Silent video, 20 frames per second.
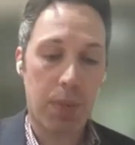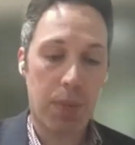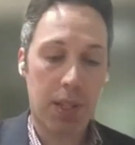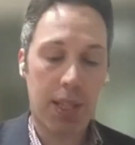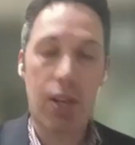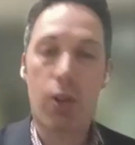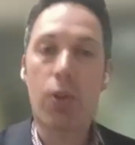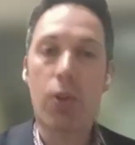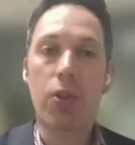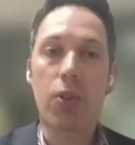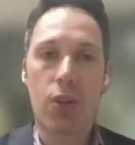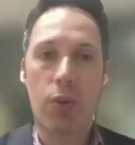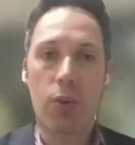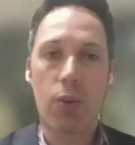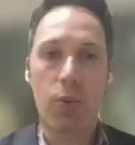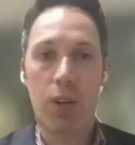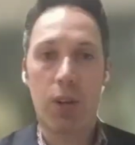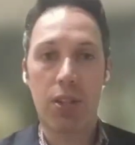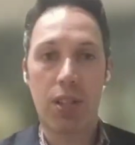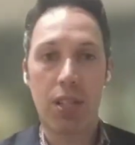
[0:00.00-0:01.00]
But that mm-hmm. also
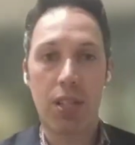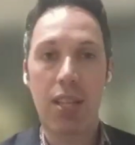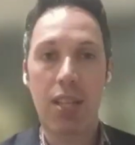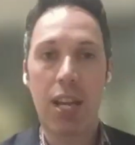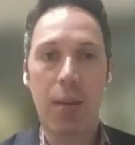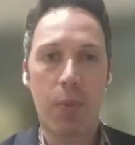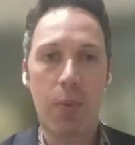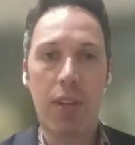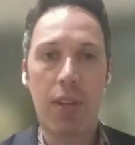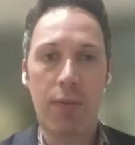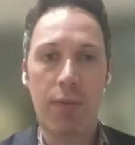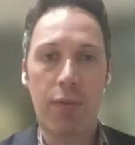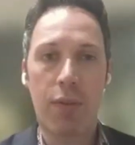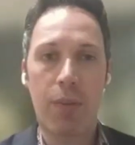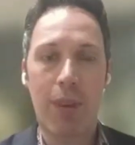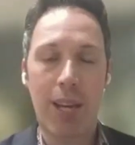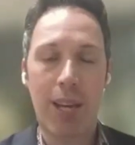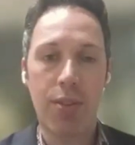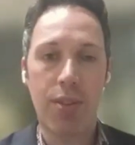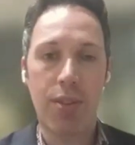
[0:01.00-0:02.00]
works the same with
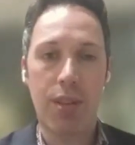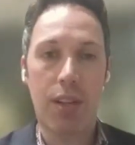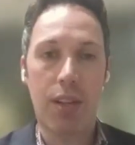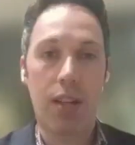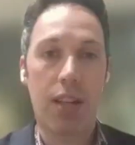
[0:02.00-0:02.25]
information.